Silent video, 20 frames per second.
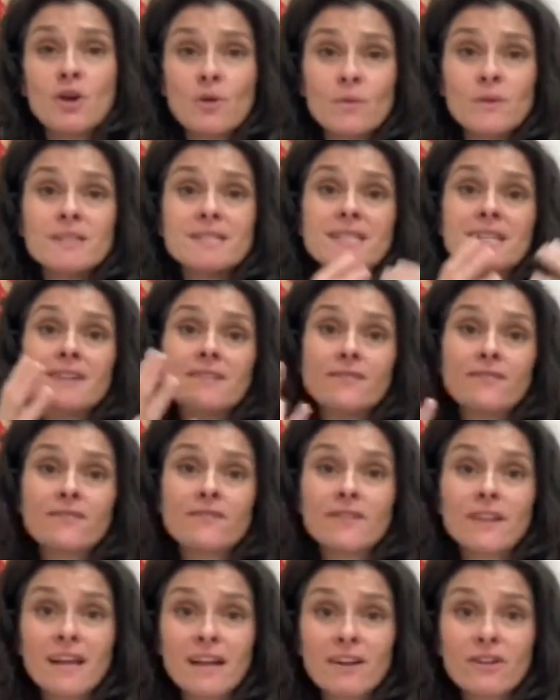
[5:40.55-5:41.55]
We see a
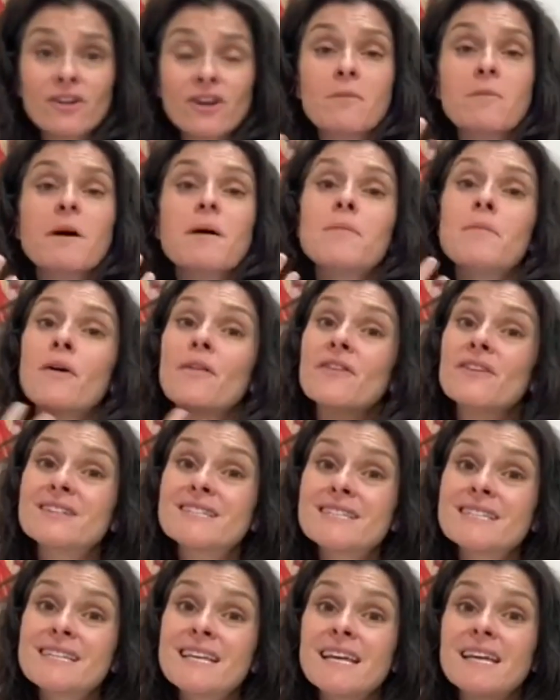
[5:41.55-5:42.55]
flare come up on the
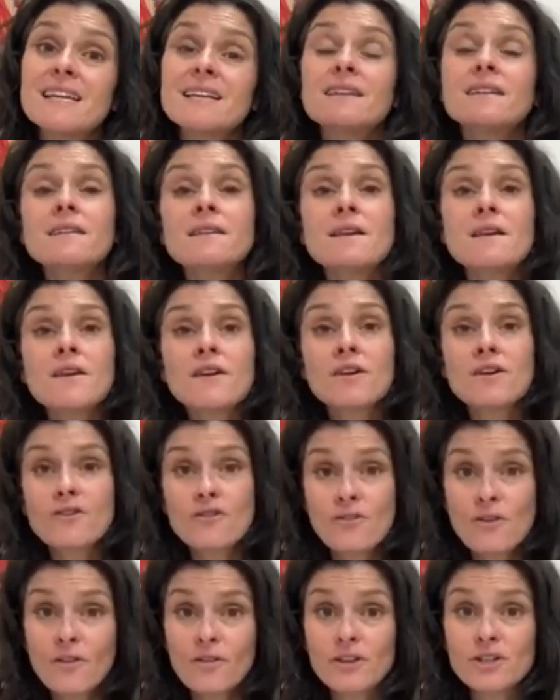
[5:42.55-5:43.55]
skin
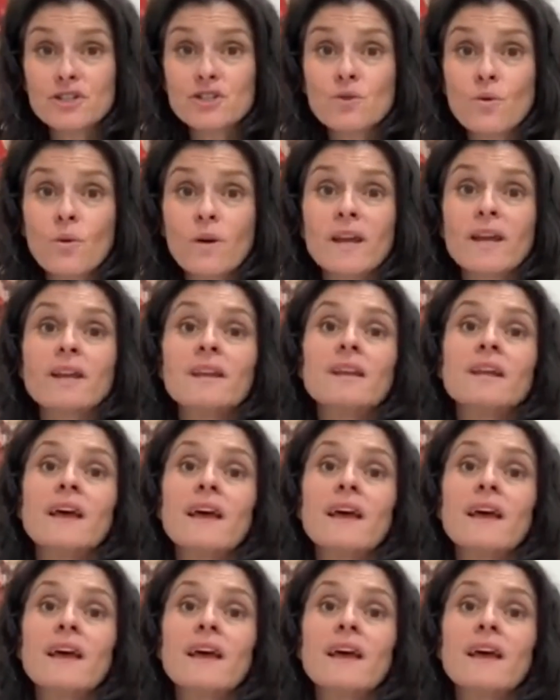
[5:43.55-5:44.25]
or on the joint,